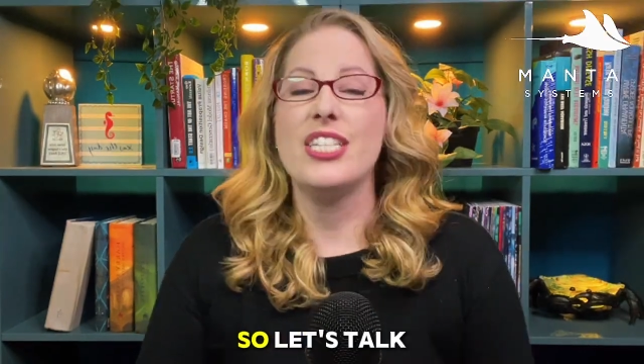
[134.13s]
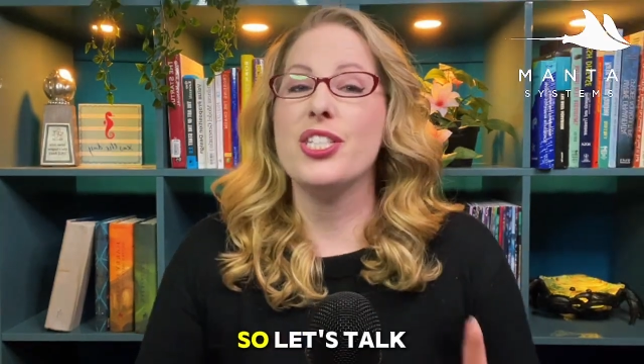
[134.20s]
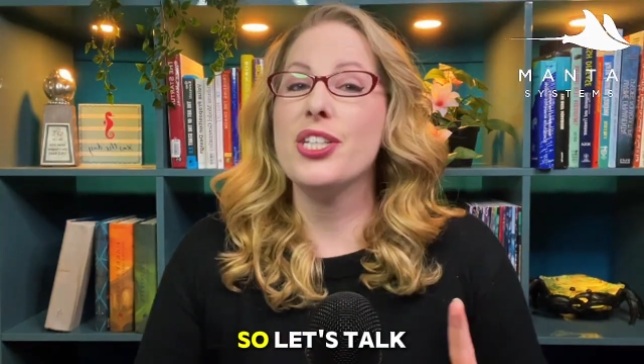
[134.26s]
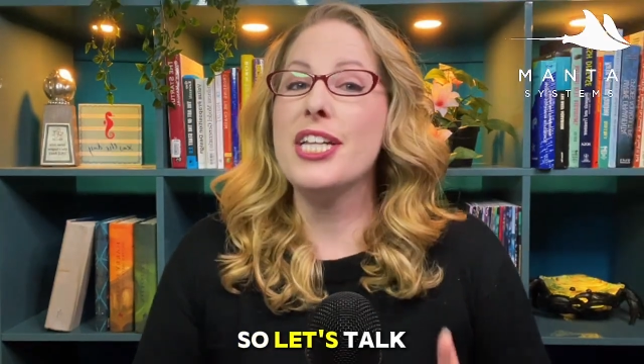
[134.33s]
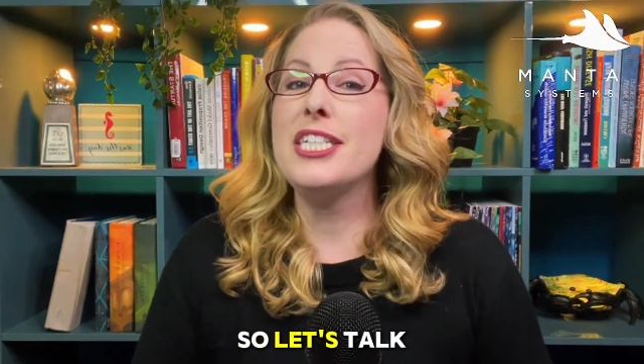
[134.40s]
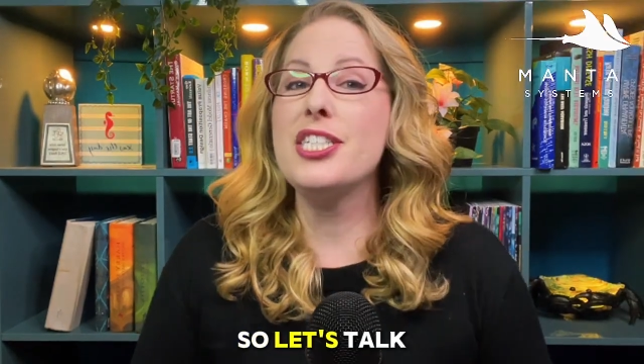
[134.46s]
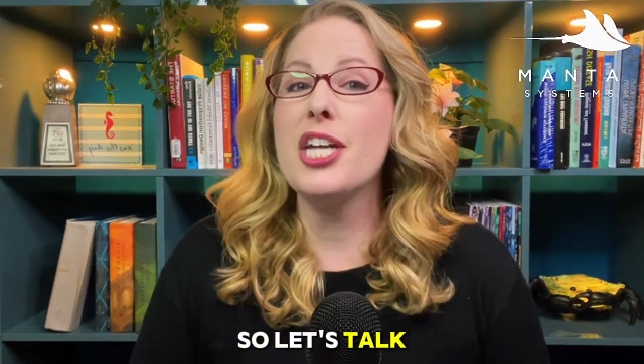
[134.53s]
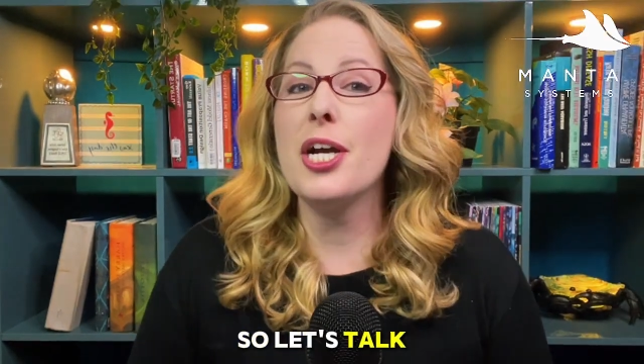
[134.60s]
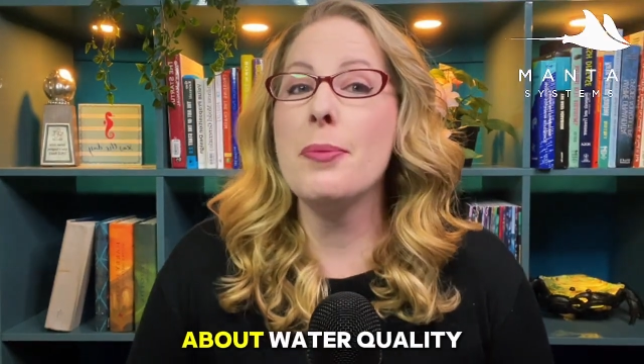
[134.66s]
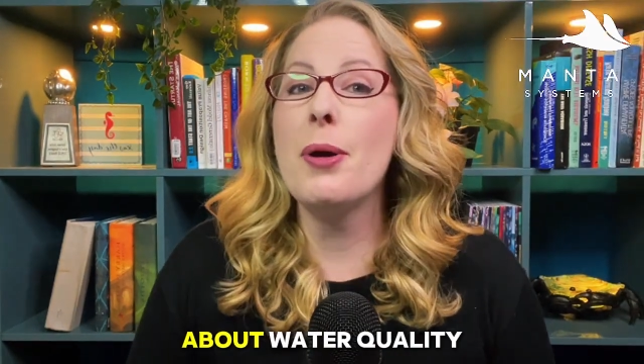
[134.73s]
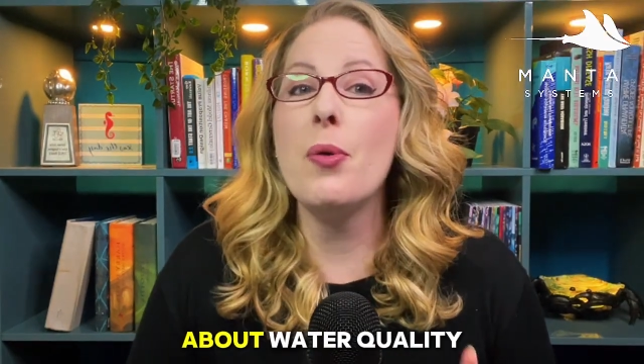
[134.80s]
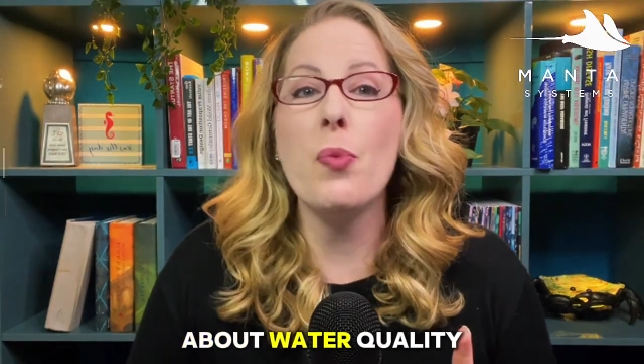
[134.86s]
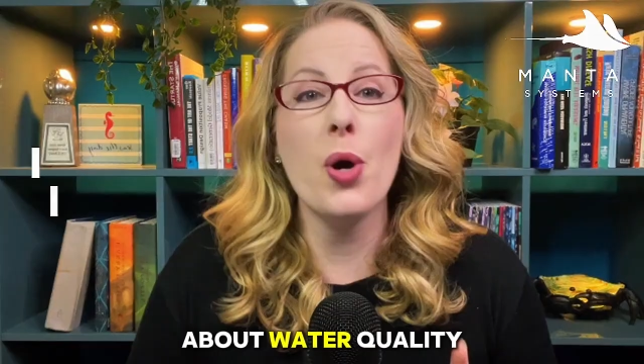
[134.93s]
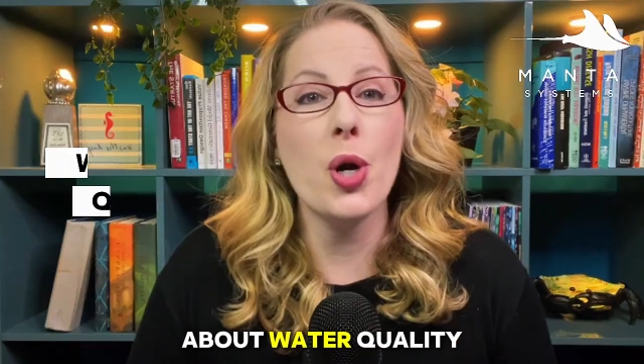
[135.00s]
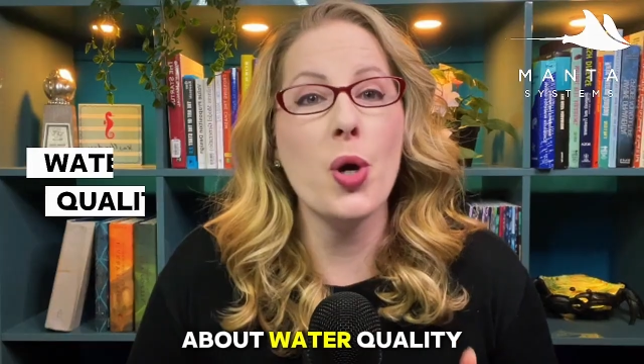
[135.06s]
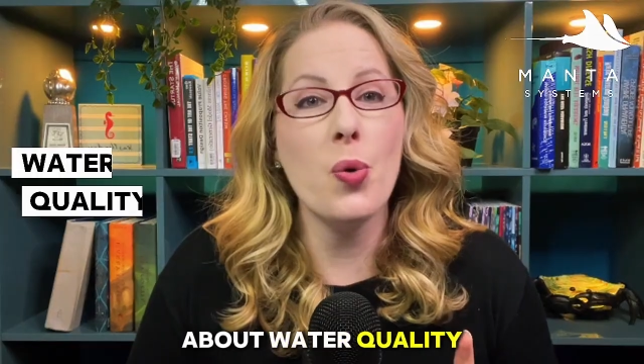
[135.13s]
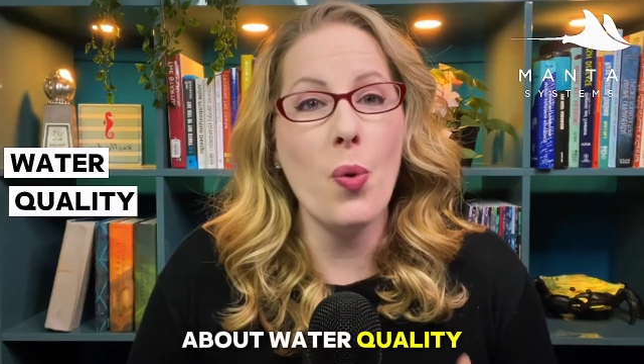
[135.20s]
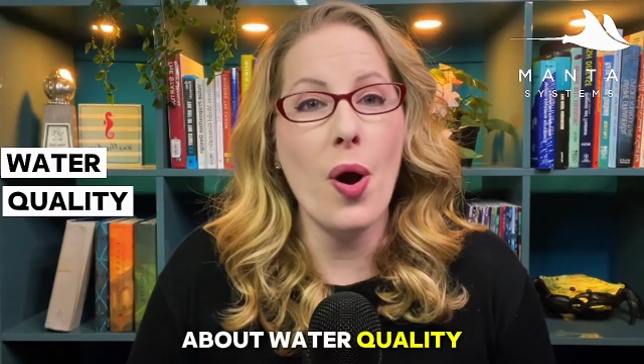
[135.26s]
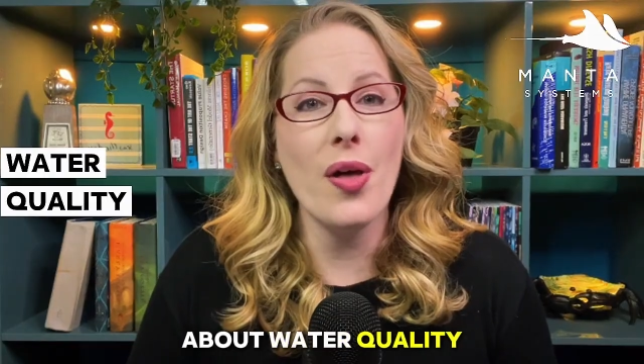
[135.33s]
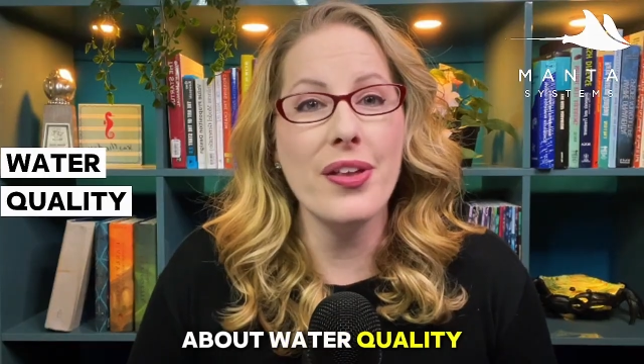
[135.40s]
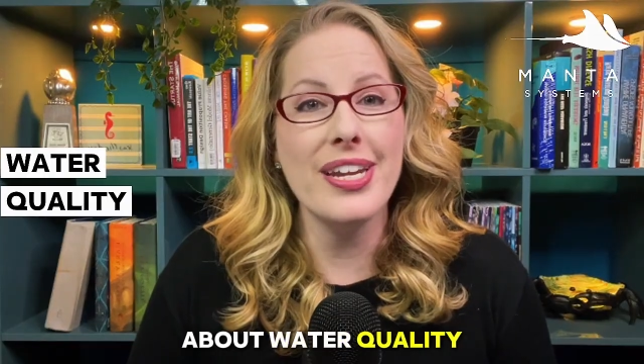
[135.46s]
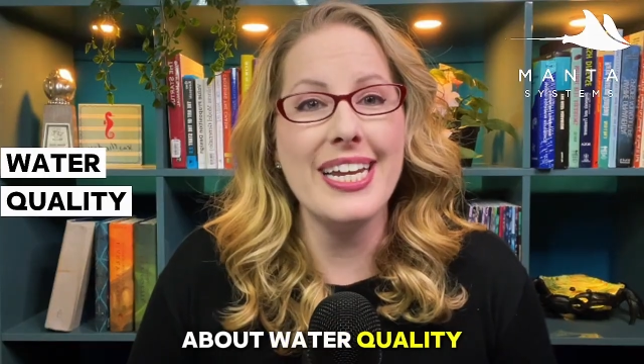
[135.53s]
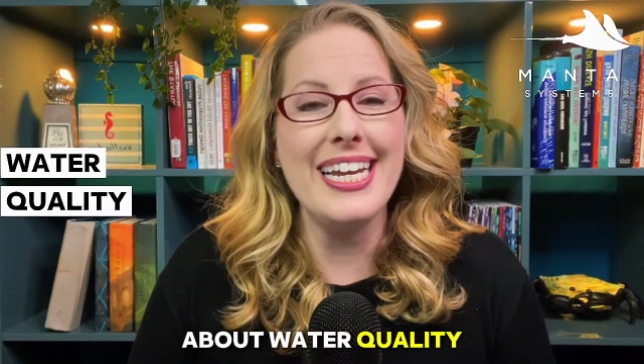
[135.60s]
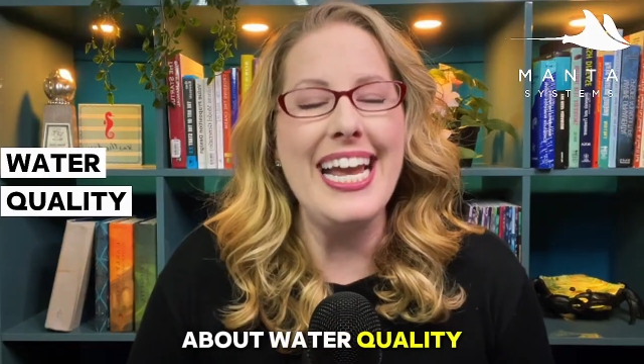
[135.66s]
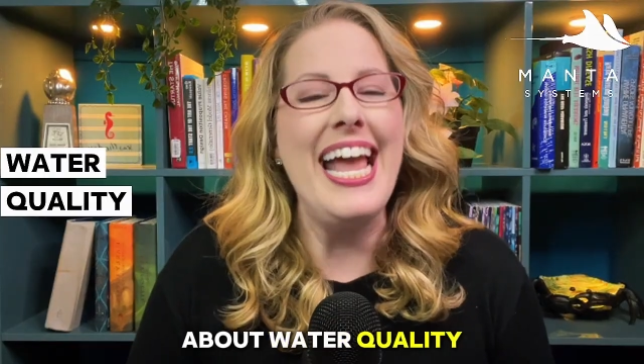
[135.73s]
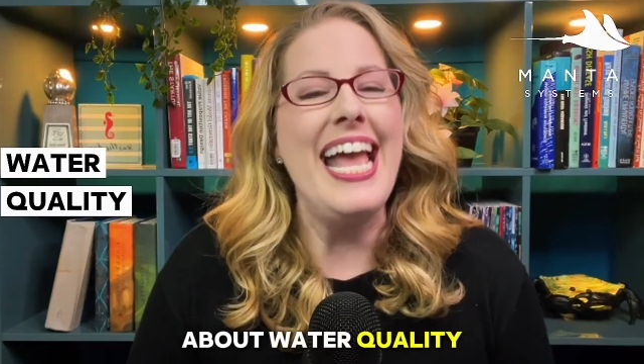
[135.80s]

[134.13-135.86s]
So let's talk about water quality.